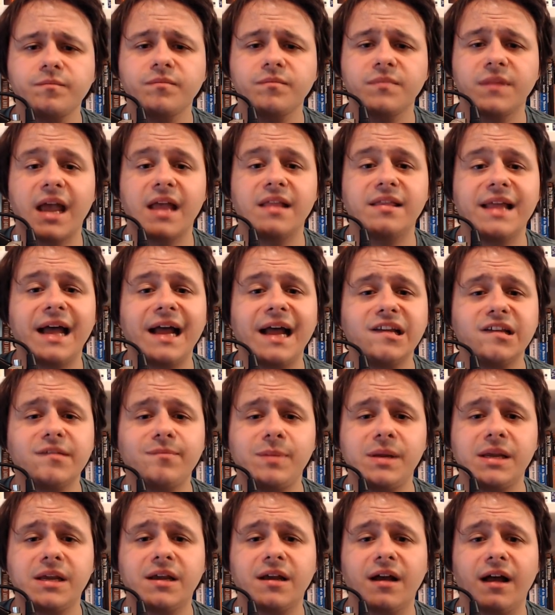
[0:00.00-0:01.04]
And that's
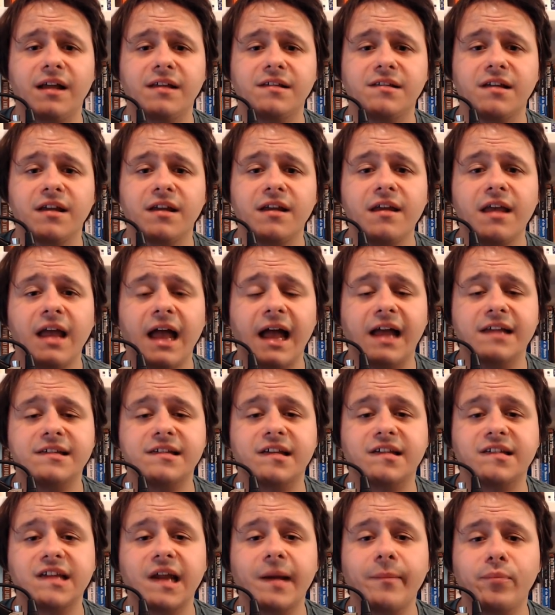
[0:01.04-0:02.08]
because as a
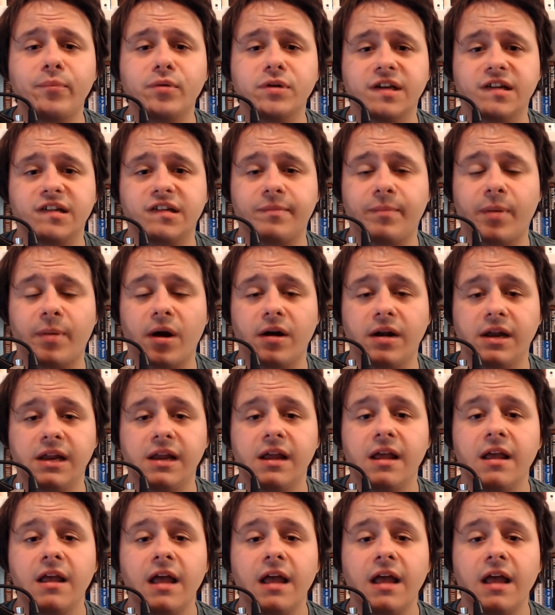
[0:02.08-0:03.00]
separatist party,